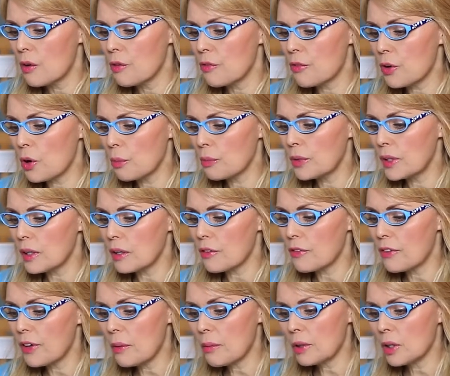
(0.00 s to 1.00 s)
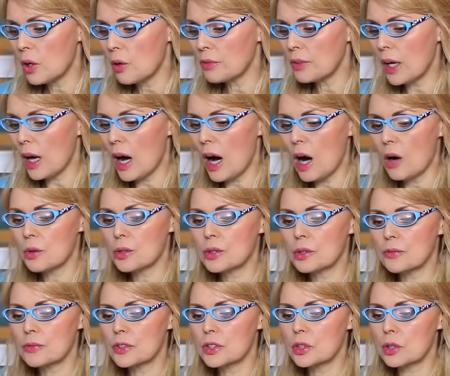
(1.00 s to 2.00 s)
from the family of the
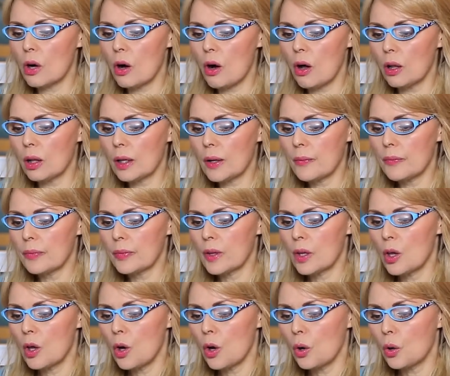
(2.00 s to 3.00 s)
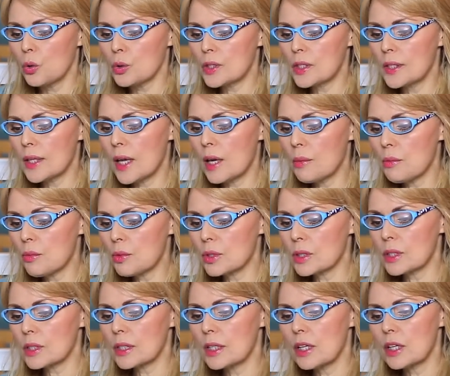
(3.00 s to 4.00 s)
house of Saul, whose name
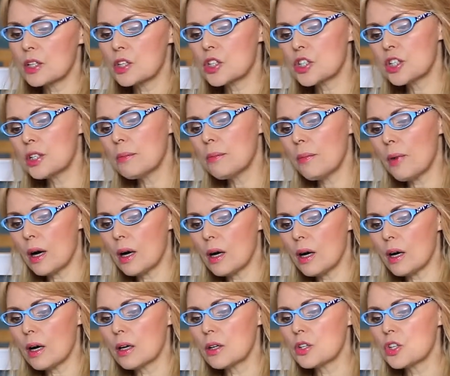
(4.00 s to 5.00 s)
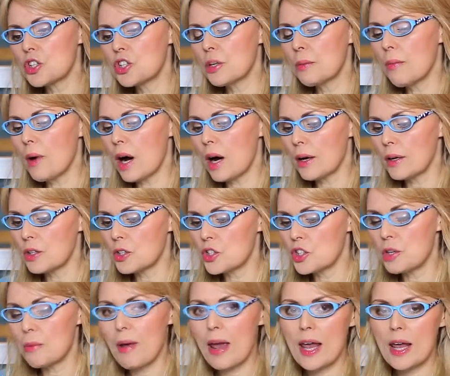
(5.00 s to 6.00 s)
was Shim, uh, Shimei,
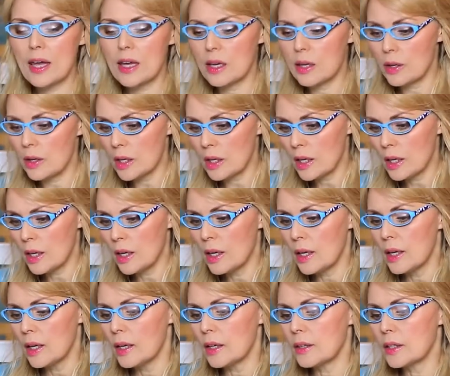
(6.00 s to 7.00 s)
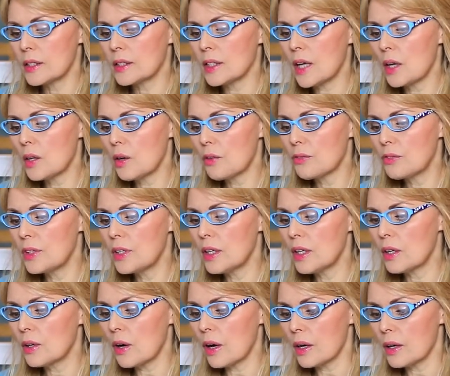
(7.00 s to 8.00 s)
Shimei, the son of
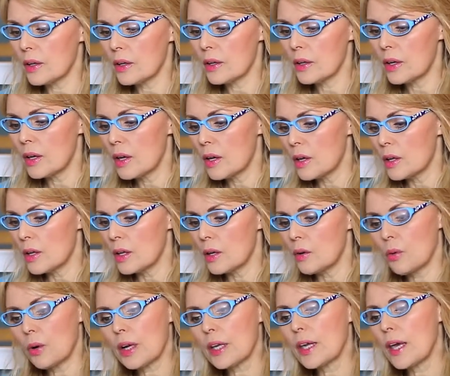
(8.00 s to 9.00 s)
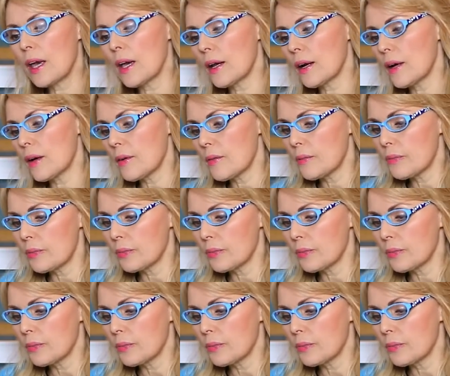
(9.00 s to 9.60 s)
Gera, or Gera.